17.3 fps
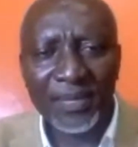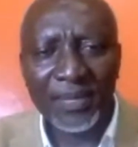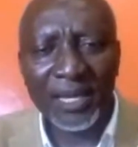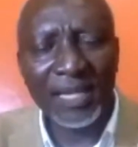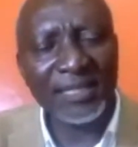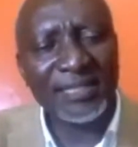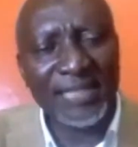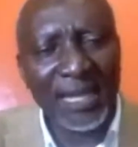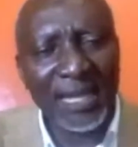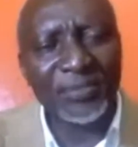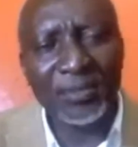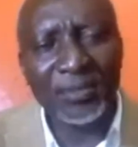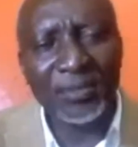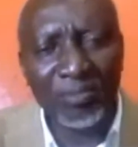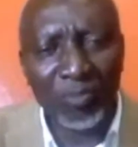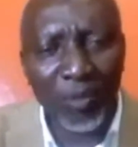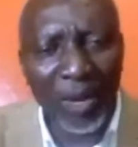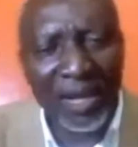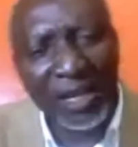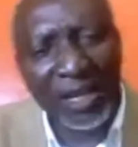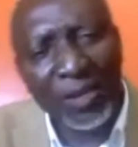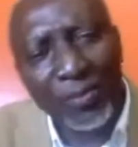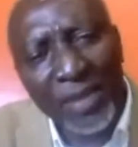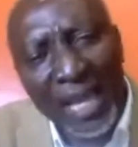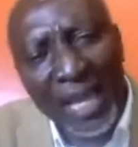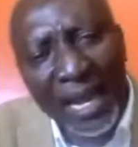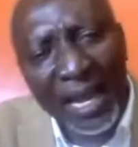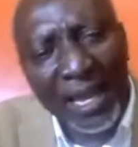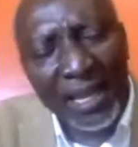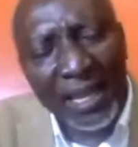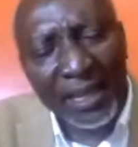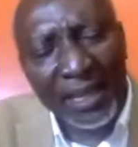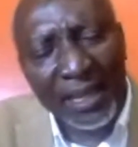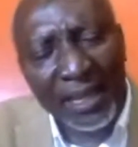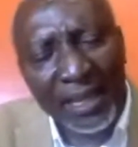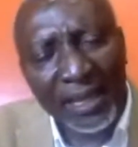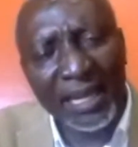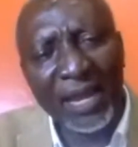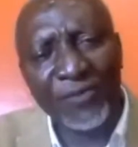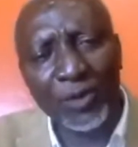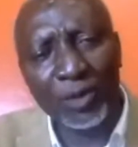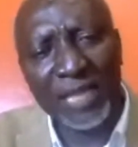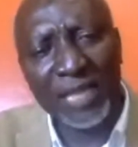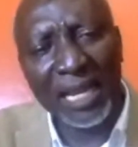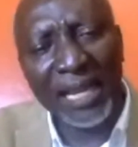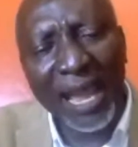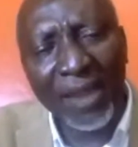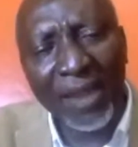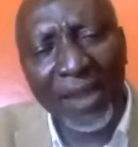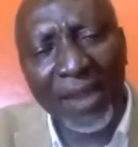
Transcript: except when Libya Gaddafi was